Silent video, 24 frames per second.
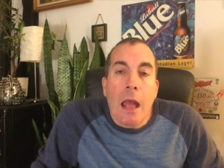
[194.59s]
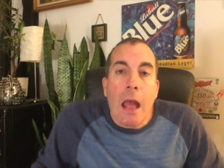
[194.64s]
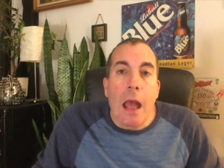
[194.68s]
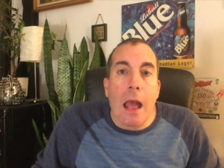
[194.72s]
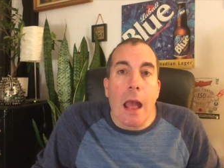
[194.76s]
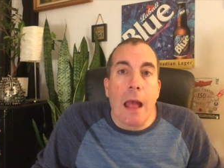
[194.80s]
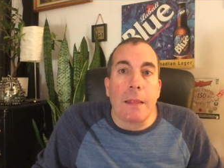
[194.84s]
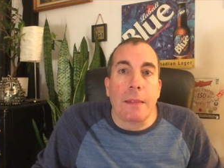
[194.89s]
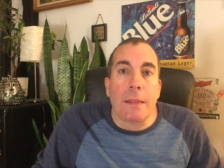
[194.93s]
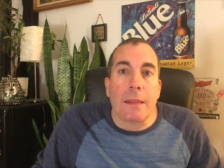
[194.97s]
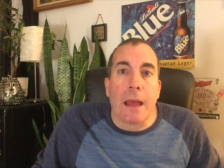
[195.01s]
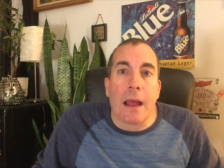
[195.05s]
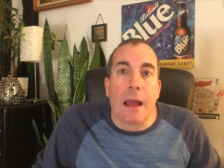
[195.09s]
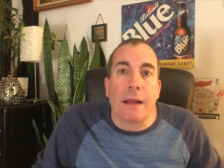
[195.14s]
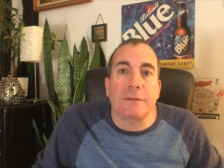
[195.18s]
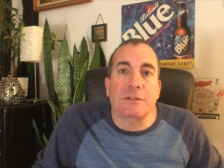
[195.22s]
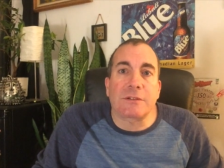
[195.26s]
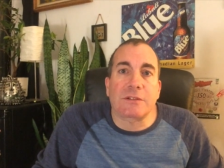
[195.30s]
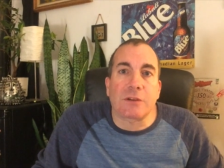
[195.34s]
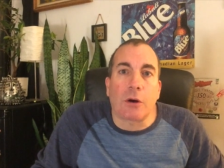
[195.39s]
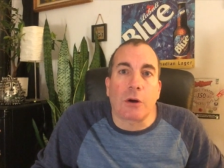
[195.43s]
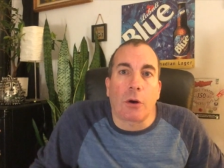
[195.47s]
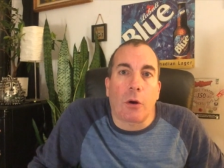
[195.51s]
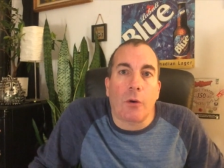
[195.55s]
And
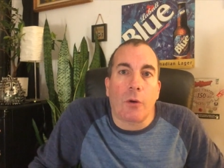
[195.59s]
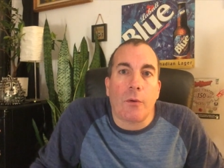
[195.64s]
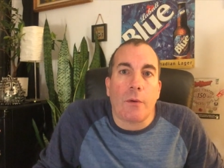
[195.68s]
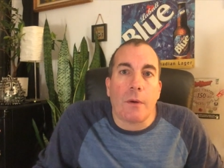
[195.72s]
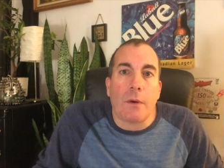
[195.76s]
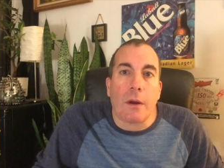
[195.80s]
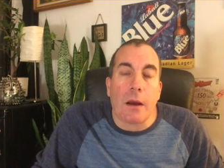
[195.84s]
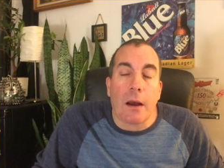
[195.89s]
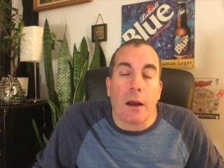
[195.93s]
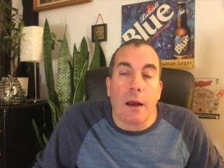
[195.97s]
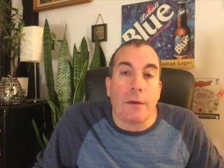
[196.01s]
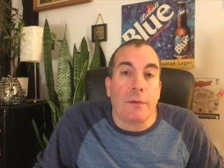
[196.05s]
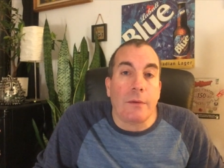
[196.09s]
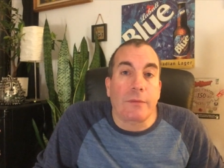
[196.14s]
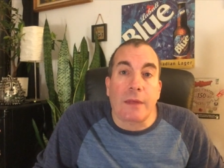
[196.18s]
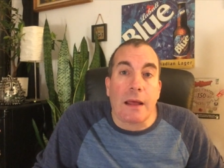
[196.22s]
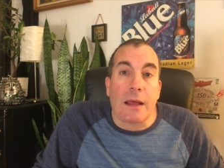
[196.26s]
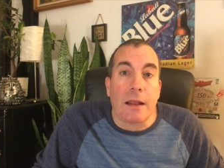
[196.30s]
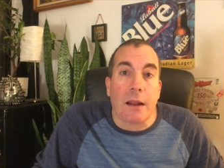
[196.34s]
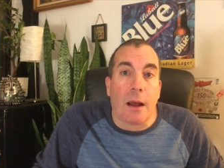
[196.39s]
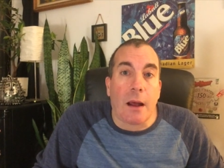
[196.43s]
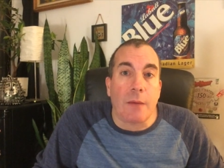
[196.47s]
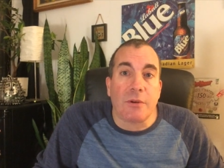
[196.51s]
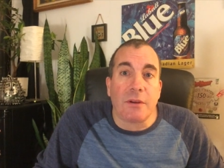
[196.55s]
so
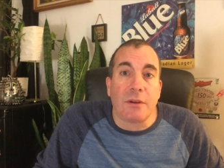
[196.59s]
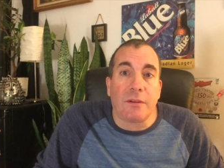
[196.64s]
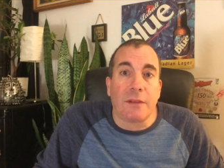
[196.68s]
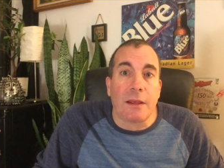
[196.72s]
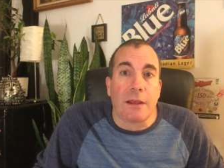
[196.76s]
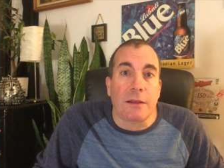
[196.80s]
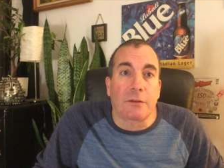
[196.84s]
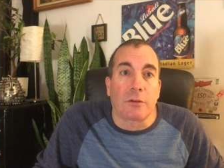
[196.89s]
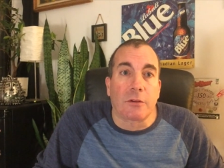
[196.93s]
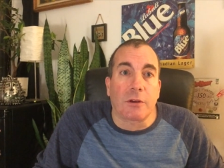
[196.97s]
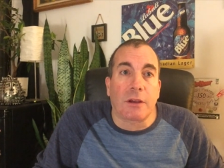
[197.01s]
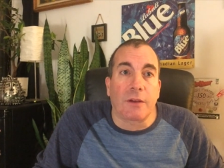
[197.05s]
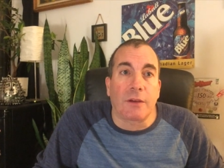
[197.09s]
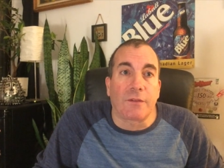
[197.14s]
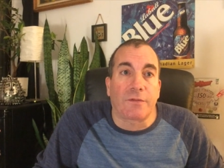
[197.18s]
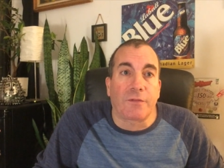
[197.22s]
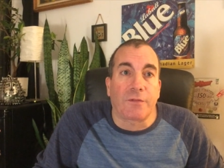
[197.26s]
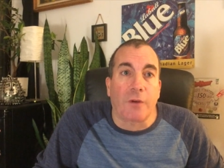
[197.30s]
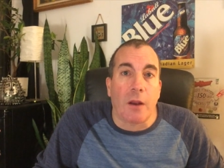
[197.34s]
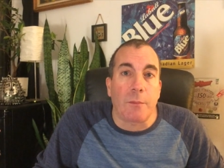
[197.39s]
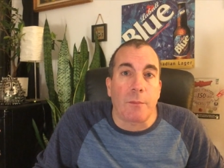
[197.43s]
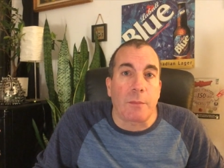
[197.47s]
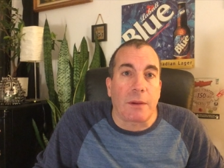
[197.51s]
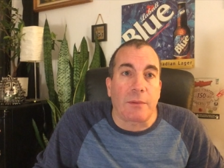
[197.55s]
then I'm just like looking in
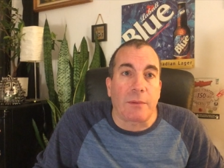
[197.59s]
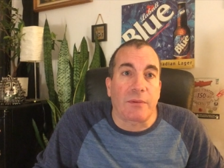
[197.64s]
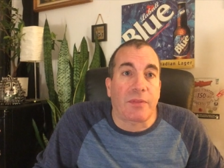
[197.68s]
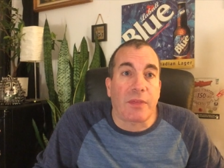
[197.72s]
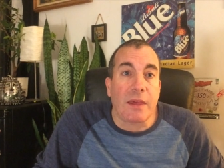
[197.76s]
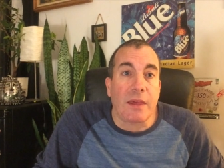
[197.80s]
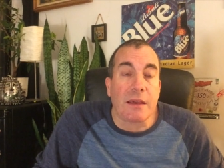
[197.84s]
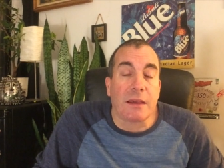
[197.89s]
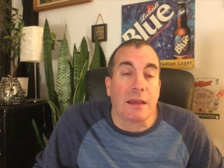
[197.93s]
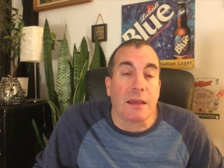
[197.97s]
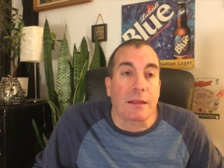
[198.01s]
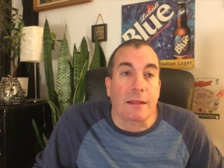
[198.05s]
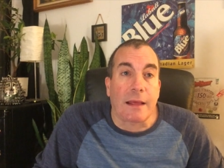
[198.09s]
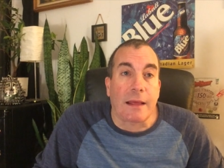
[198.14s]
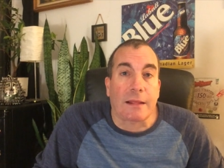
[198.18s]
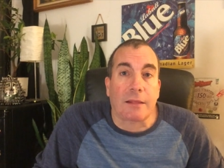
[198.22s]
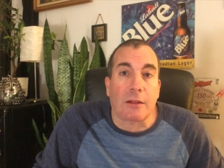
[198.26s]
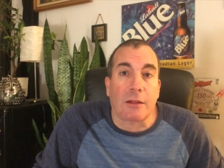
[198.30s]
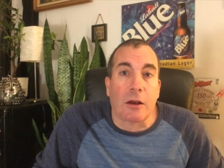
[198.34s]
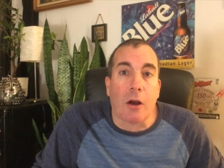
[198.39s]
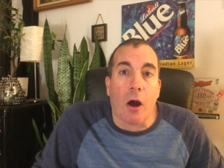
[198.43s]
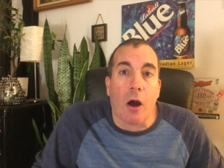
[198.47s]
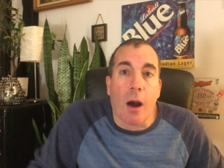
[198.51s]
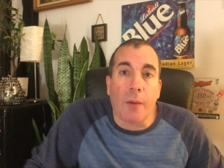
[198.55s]
front of me and thinking, like,
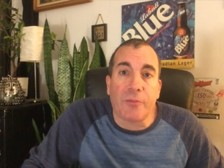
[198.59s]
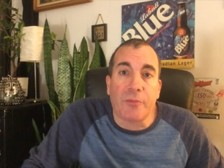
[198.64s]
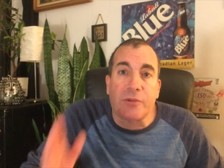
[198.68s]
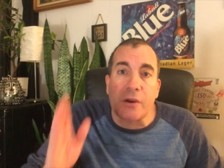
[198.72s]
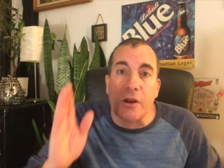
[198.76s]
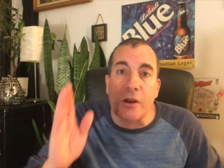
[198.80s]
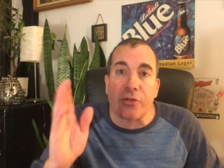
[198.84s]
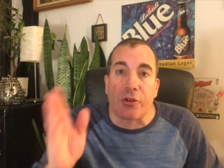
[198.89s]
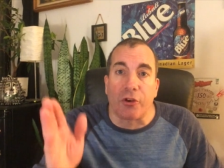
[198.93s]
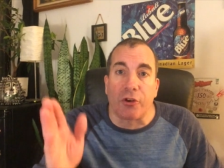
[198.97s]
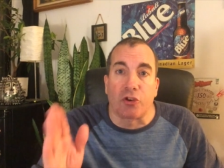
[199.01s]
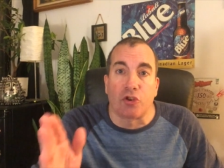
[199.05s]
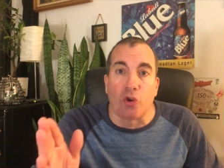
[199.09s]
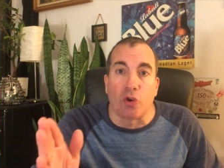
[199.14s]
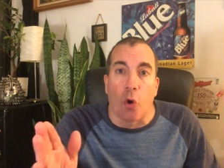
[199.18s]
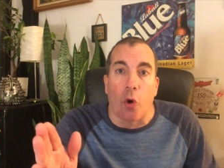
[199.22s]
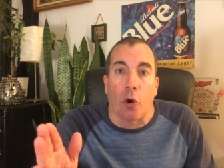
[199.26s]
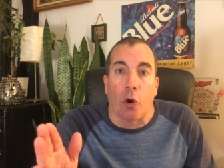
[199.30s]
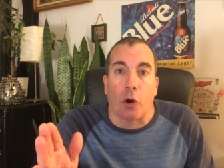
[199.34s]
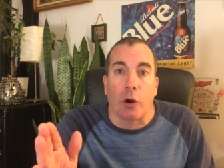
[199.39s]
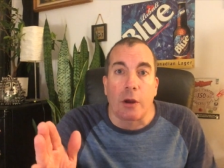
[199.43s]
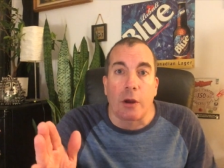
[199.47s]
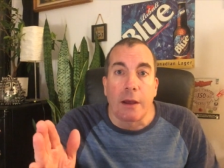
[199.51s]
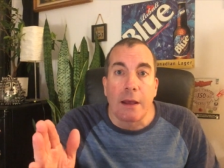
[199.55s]
the cops are at the
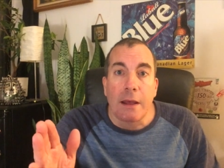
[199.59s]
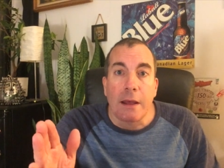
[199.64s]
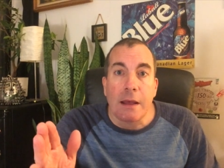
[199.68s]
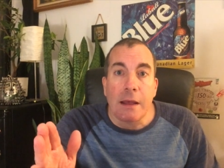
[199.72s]
door.